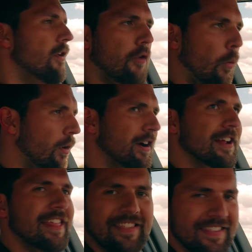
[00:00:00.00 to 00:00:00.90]
don't
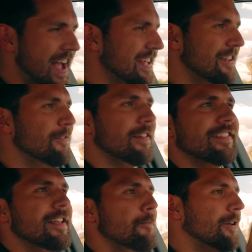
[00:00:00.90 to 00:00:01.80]
worry, that's not you.
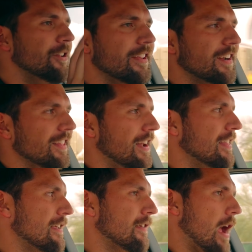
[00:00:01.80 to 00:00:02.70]
That's typical in a lot
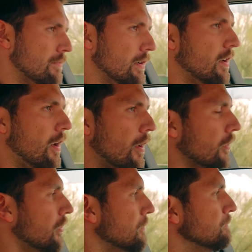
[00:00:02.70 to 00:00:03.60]
of these hybrid
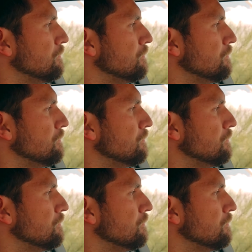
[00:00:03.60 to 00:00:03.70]
cars.